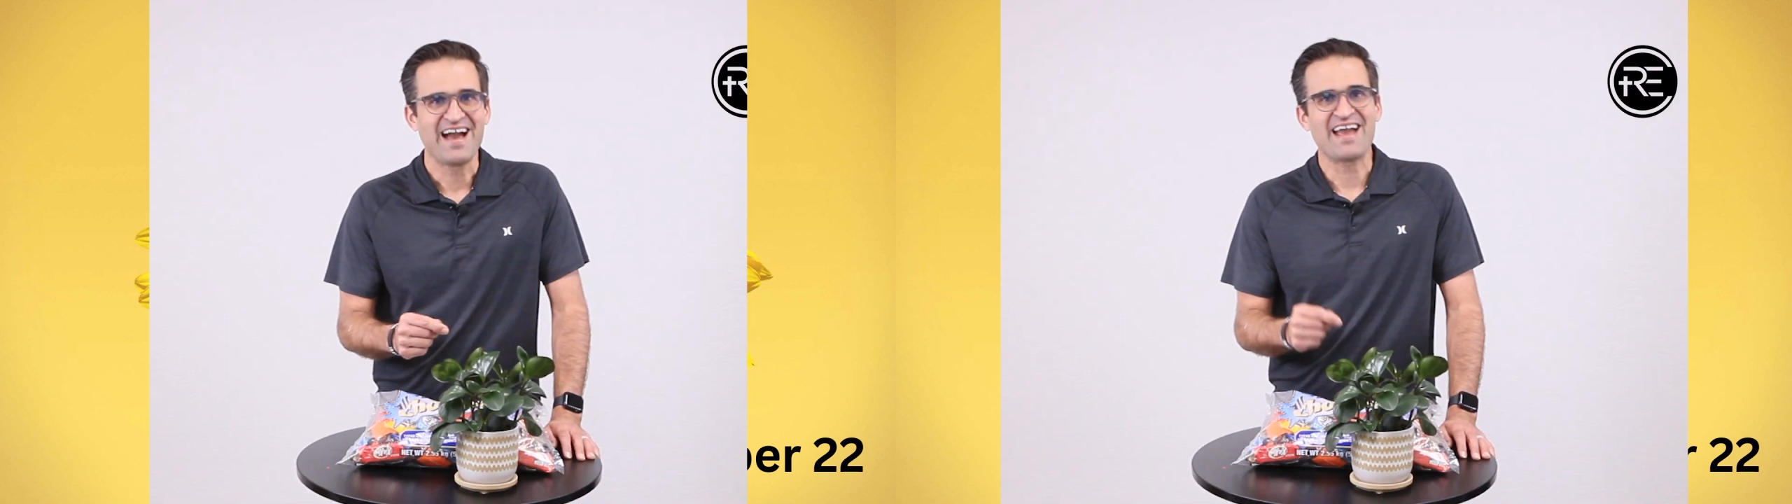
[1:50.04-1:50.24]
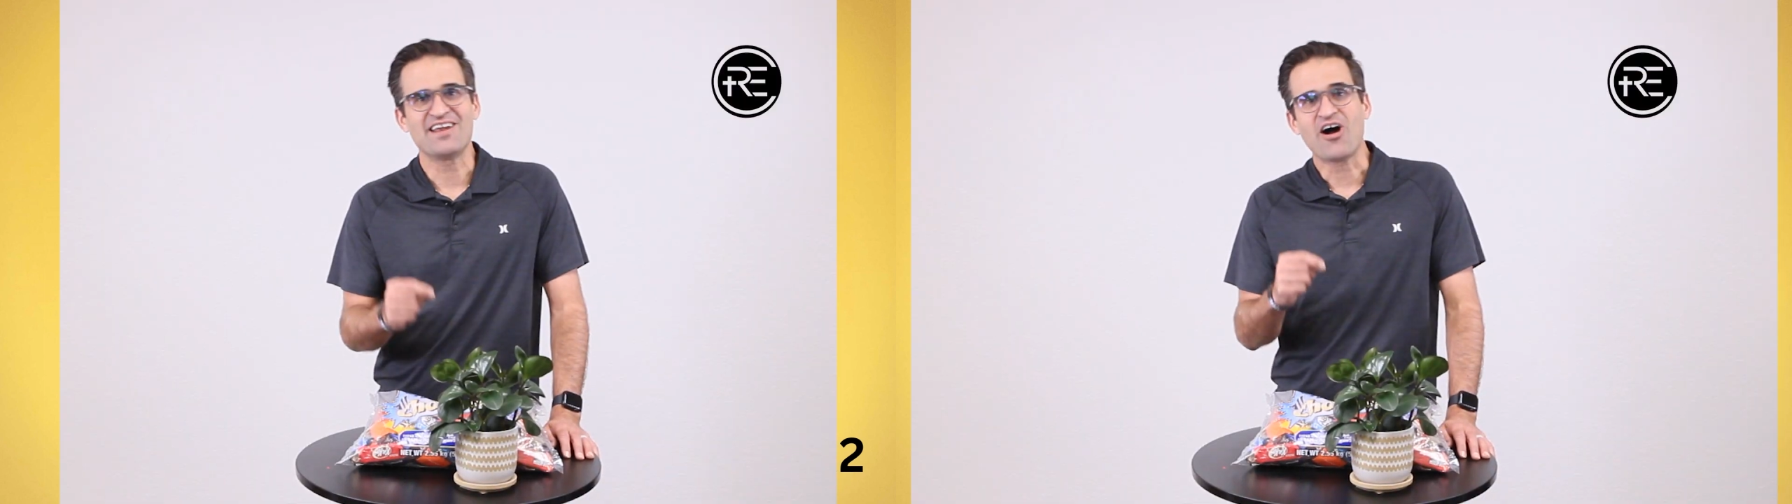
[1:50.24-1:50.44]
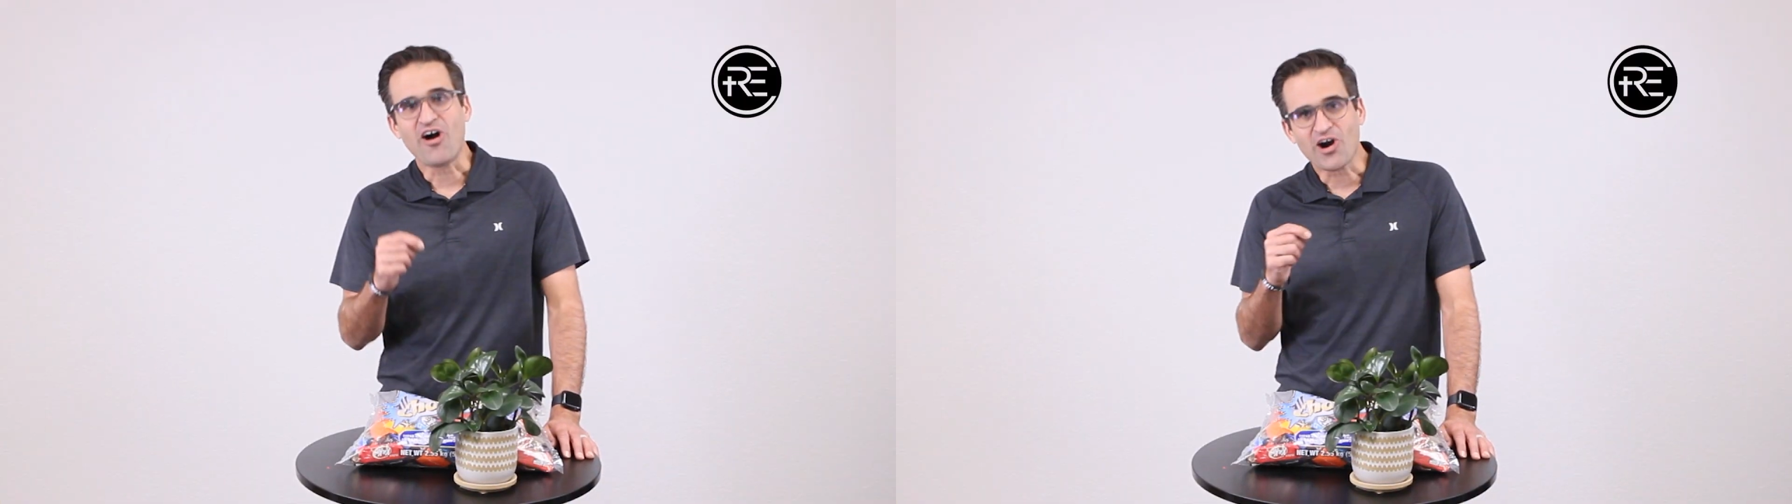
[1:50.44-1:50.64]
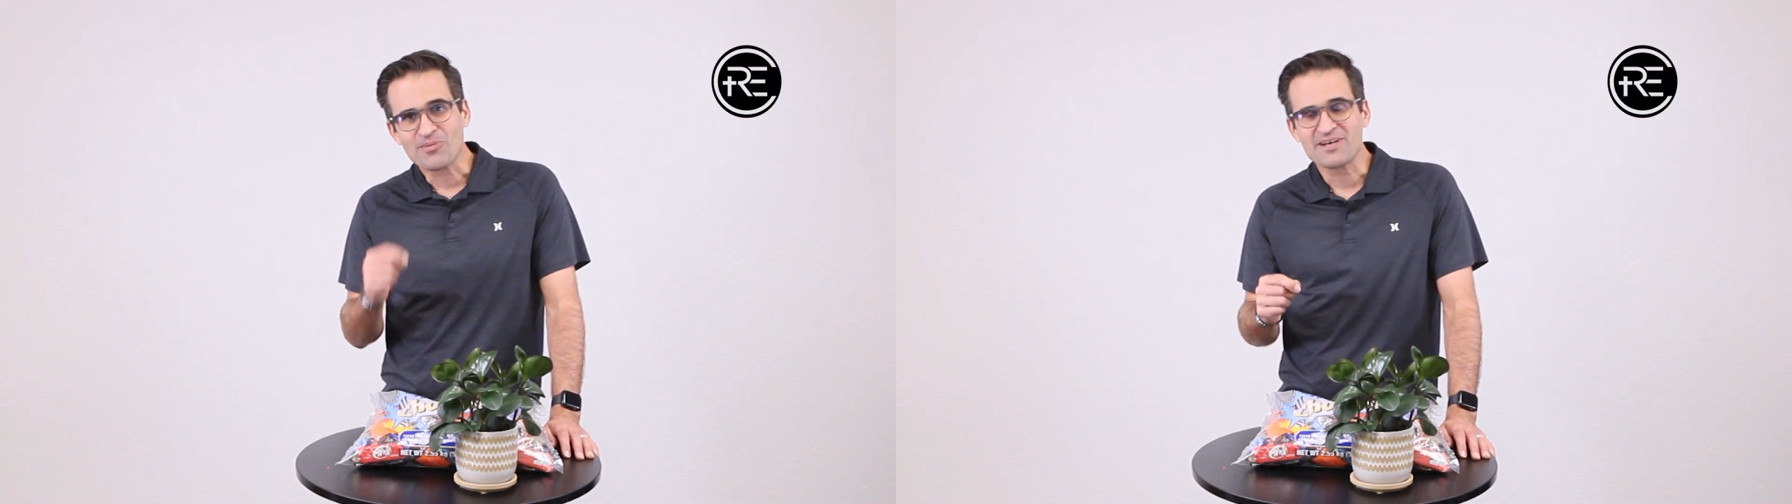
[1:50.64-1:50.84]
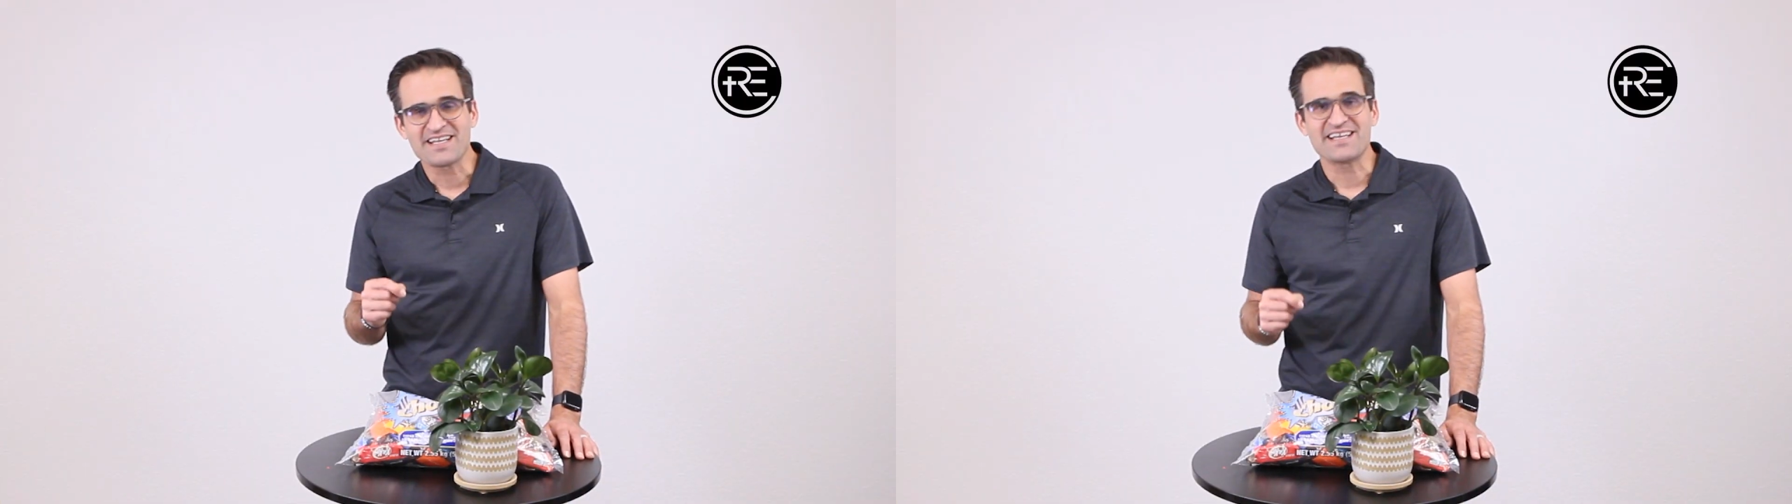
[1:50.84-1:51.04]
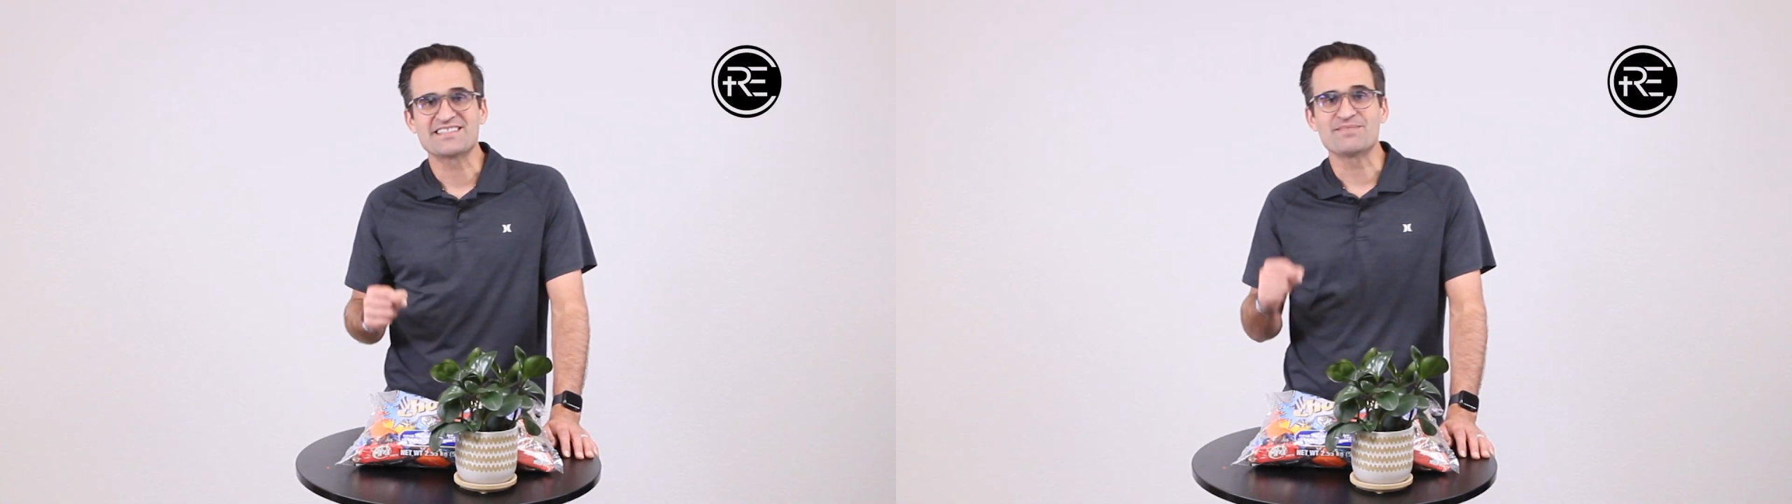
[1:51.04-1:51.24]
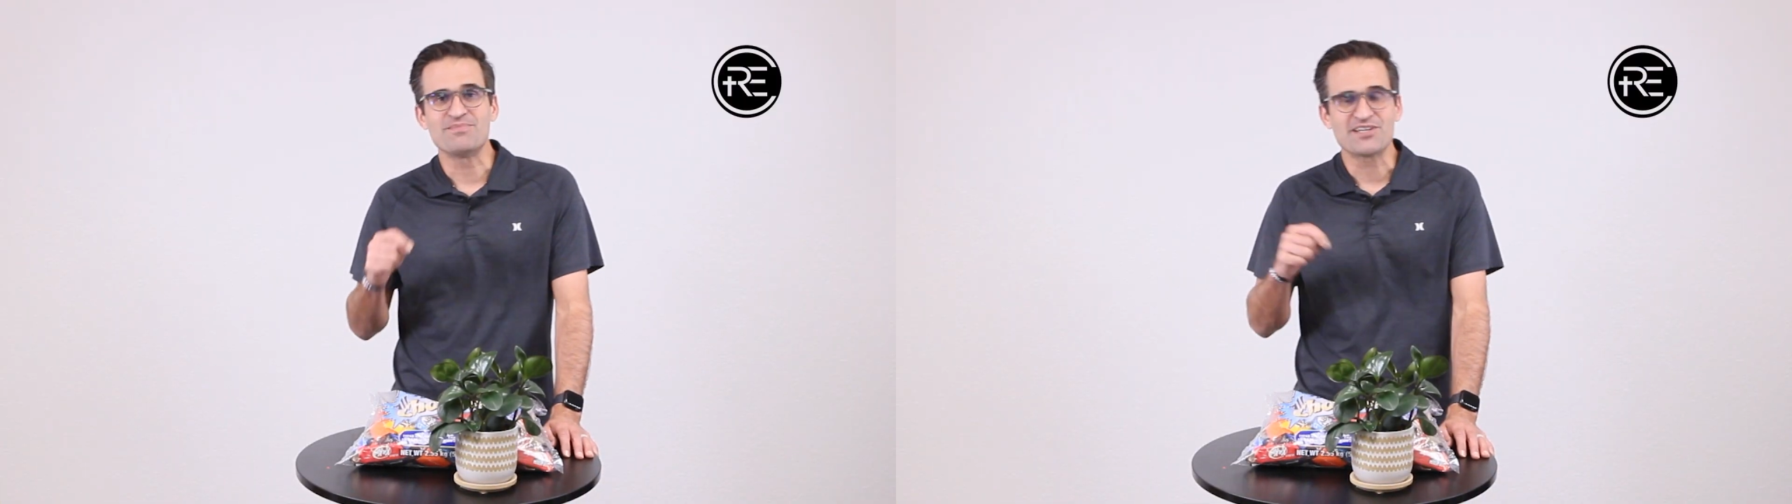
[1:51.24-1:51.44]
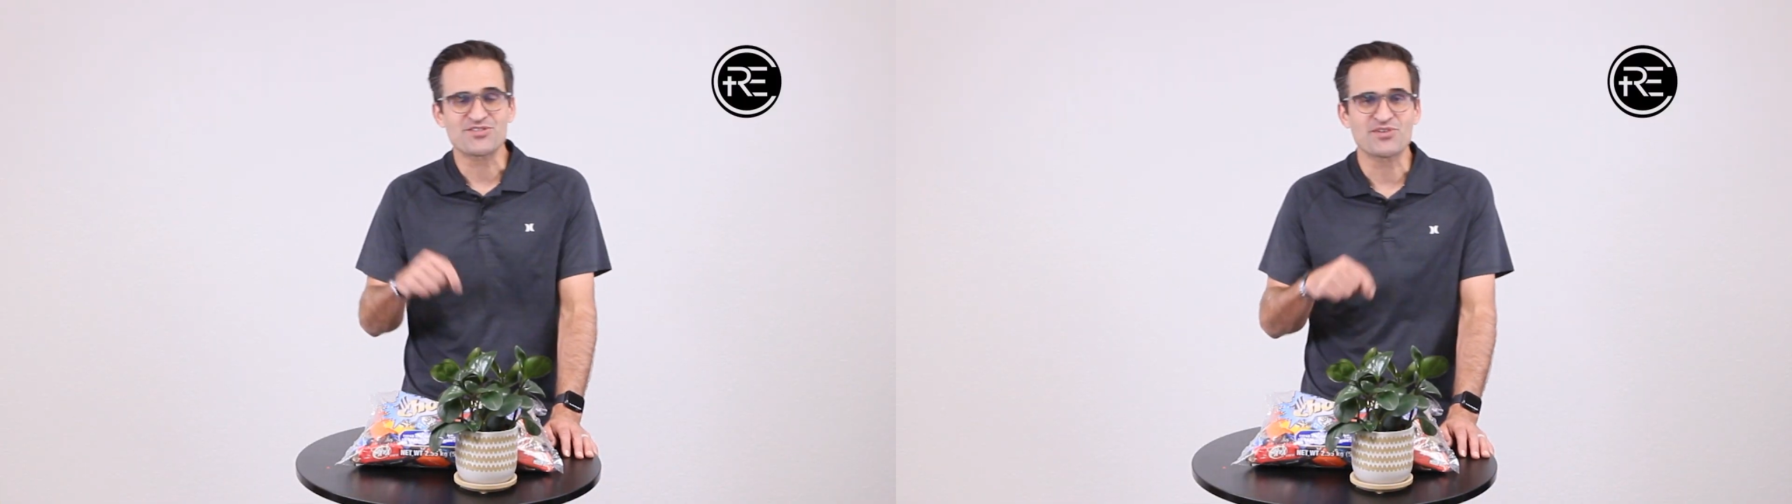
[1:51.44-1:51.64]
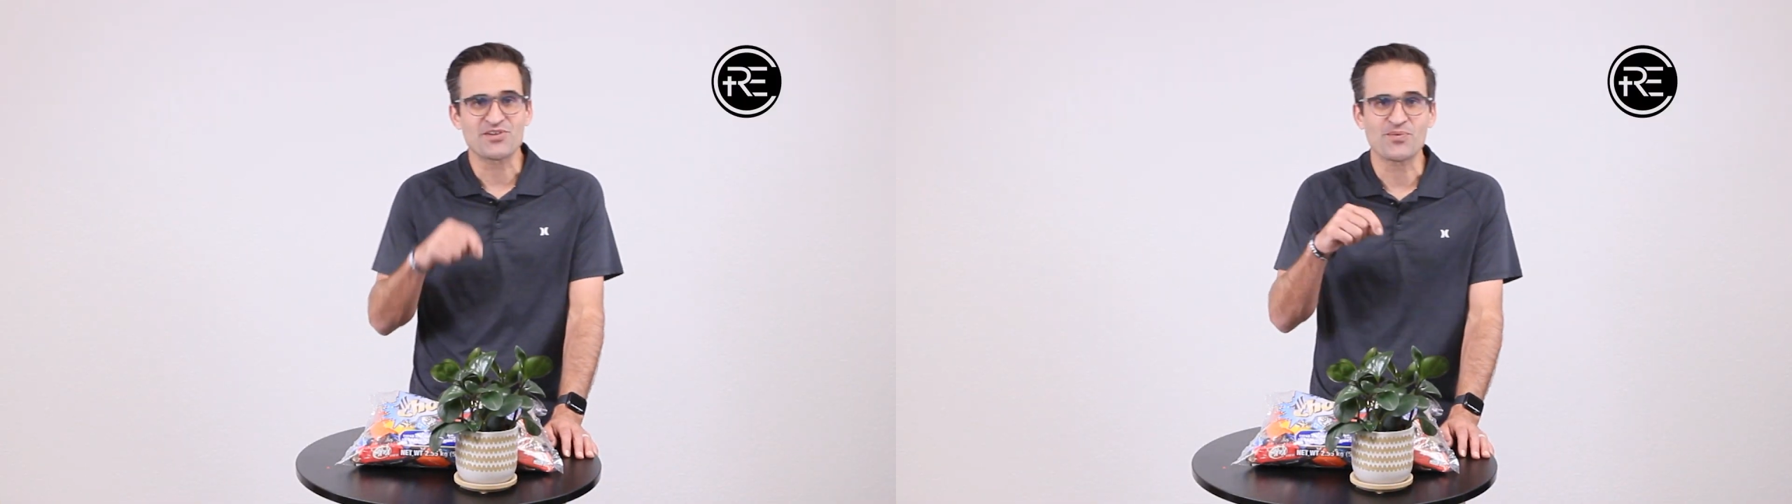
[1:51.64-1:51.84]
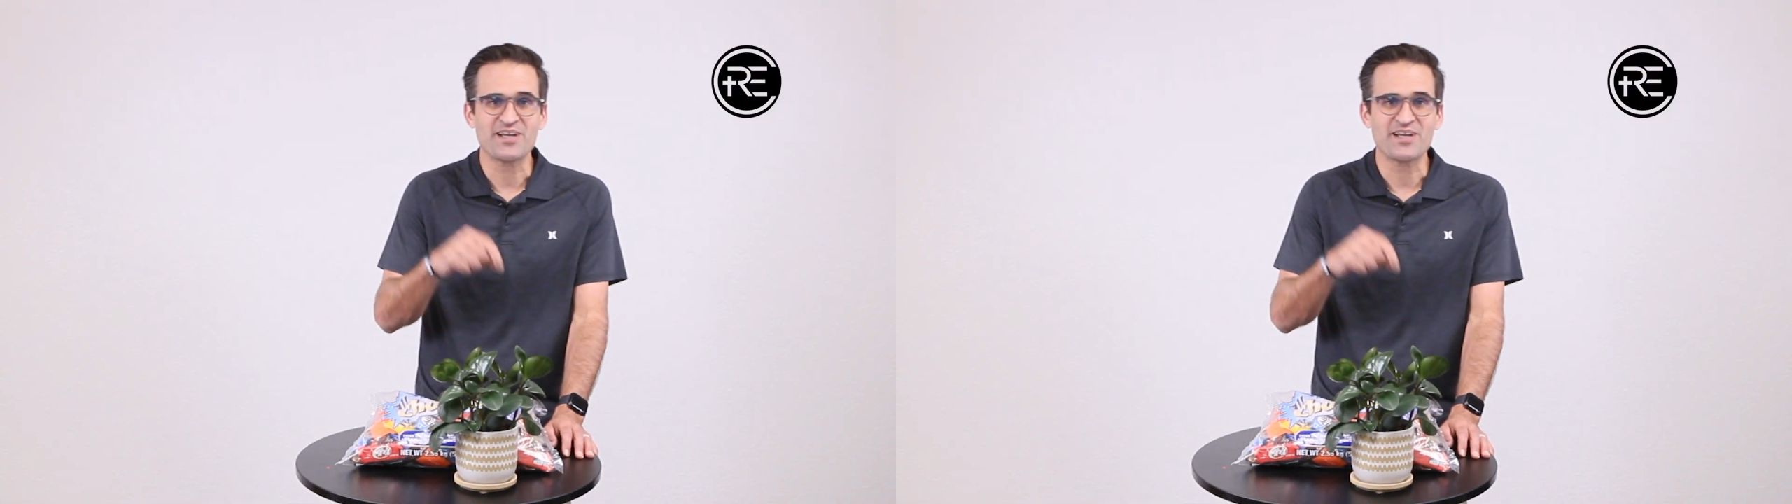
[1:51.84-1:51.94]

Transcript: And Harmony is a ministry that